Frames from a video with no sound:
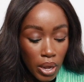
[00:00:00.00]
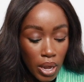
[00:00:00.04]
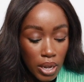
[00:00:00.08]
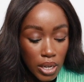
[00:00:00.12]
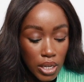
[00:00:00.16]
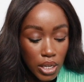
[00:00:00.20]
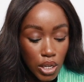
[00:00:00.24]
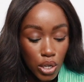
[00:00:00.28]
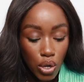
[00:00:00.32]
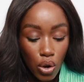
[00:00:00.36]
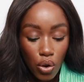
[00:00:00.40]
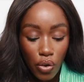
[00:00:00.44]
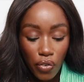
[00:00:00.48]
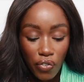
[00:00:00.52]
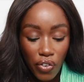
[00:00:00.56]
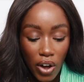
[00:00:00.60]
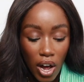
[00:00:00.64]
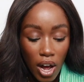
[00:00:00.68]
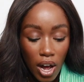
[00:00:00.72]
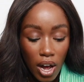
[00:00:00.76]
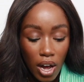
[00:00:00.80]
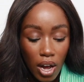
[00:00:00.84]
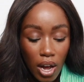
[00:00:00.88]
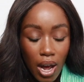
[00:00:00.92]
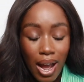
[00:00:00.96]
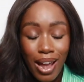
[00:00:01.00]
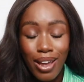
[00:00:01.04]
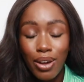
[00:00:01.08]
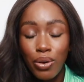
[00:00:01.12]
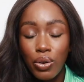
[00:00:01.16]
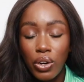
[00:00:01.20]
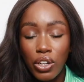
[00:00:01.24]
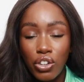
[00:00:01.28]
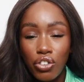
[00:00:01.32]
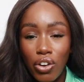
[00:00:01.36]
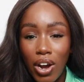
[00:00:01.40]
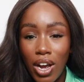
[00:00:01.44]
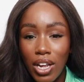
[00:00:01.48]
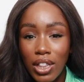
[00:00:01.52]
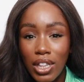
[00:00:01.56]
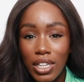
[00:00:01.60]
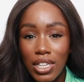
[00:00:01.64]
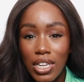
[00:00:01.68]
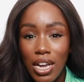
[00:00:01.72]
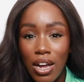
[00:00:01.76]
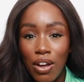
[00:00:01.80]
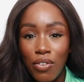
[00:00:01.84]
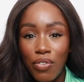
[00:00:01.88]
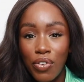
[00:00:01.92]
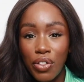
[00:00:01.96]
So far, I only tried this
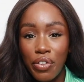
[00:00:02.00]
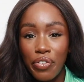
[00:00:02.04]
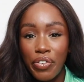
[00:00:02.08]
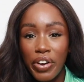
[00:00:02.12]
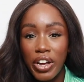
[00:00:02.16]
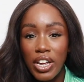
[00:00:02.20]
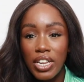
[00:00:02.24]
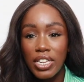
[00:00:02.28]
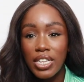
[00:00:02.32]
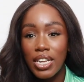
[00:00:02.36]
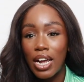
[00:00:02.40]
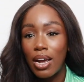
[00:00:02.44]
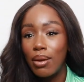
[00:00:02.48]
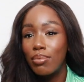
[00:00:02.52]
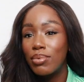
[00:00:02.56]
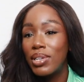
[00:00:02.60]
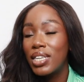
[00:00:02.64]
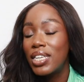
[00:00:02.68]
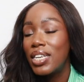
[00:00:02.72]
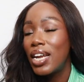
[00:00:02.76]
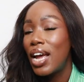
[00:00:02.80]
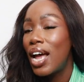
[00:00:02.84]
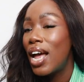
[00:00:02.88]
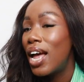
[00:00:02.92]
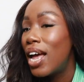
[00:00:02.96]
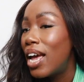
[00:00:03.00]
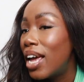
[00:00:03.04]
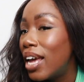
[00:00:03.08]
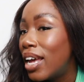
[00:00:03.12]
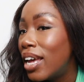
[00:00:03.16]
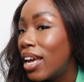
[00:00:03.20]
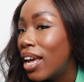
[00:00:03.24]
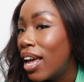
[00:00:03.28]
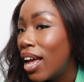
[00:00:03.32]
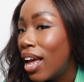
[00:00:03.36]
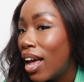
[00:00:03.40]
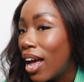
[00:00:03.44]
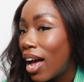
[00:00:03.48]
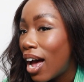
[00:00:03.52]
out for the first time today,